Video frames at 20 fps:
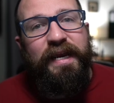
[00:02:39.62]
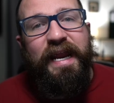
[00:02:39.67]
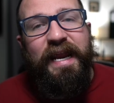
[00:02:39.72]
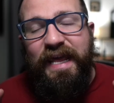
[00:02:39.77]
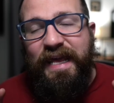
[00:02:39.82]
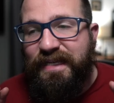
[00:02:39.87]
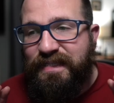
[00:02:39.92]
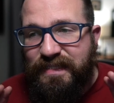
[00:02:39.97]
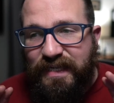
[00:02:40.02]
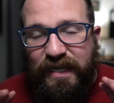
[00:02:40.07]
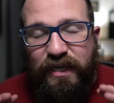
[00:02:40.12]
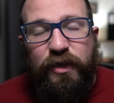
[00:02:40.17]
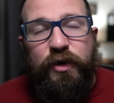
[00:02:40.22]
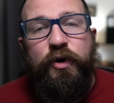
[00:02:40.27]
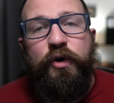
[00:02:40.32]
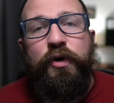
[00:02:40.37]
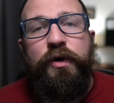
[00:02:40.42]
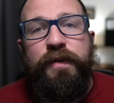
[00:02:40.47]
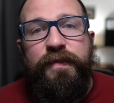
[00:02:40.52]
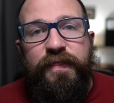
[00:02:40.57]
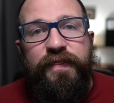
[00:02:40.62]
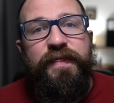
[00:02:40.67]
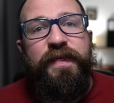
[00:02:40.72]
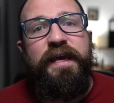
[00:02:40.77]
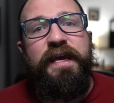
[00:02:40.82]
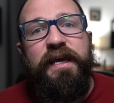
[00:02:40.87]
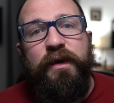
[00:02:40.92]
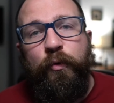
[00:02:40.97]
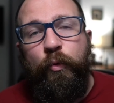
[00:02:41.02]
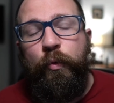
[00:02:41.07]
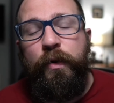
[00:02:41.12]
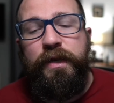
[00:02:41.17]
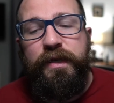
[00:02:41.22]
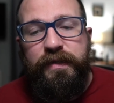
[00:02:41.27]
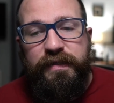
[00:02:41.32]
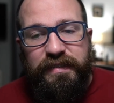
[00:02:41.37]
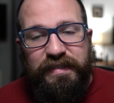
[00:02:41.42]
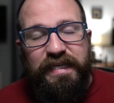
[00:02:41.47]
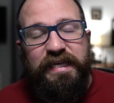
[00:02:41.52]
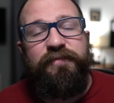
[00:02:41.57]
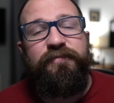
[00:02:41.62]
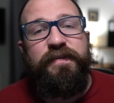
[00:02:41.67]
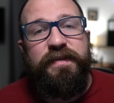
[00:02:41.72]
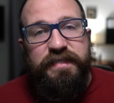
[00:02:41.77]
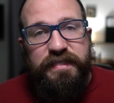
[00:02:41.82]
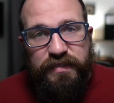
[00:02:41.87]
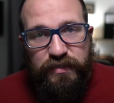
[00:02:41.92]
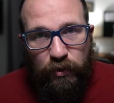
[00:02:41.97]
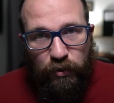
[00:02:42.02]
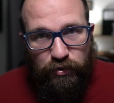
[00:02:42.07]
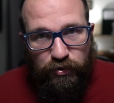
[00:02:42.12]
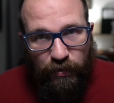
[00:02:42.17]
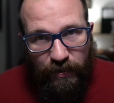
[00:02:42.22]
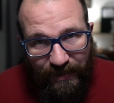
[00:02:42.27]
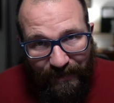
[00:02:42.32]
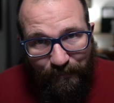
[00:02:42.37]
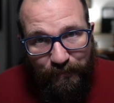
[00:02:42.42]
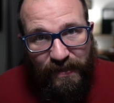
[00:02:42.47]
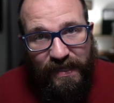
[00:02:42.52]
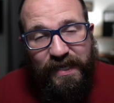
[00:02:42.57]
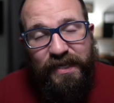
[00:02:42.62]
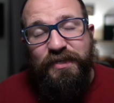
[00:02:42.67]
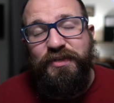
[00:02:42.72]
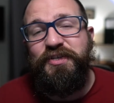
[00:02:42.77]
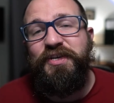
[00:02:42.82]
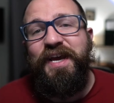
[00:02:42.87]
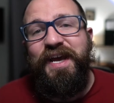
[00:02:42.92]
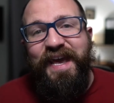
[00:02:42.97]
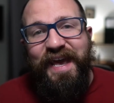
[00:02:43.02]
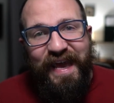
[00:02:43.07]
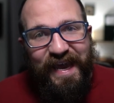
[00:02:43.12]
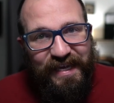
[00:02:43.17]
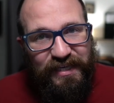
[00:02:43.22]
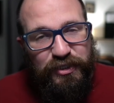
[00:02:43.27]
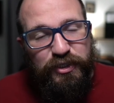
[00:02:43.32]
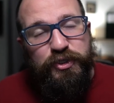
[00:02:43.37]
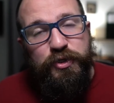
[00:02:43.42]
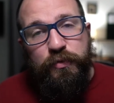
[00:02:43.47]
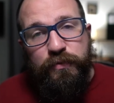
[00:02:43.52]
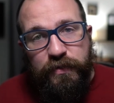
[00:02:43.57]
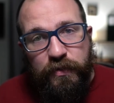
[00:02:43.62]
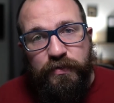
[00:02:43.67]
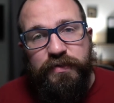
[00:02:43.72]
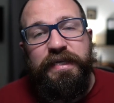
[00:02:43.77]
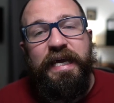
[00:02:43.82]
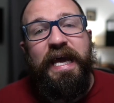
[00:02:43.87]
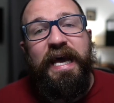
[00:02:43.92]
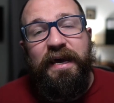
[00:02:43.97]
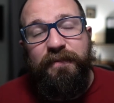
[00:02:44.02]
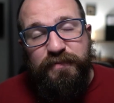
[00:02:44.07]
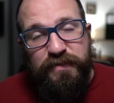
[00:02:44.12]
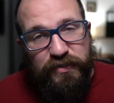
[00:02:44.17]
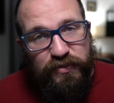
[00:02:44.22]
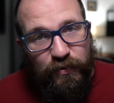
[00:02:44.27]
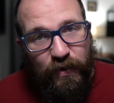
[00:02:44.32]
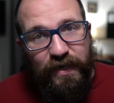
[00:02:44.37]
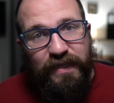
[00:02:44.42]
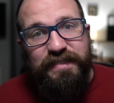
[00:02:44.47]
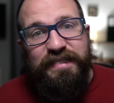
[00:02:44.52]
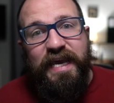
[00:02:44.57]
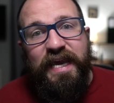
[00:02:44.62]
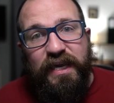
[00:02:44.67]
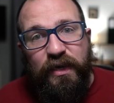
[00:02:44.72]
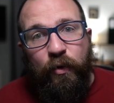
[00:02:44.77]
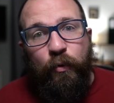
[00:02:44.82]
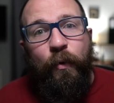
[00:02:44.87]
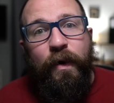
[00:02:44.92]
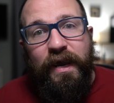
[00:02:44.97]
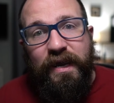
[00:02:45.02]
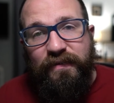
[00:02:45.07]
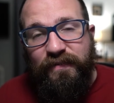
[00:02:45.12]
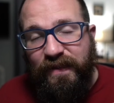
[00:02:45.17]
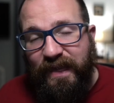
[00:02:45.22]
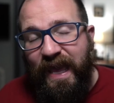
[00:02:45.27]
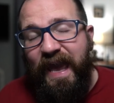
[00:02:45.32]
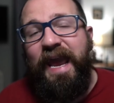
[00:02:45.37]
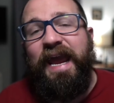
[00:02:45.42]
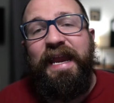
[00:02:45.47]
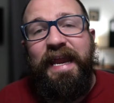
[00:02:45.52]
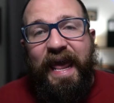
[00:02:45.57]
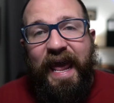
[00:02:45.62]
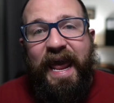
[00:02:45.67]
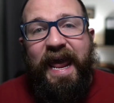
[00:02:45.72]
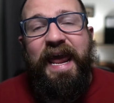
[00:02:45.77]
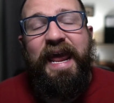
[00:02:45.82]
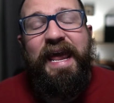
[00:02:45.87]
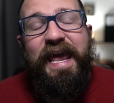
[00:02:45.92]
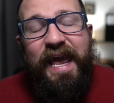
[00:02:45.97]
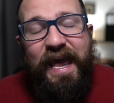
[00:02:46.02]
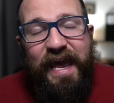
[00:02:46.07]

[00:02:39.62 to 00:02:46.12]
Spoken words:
it's a good thing when defenses are trying to pinch and shoot those gaps and try to take away the A to A.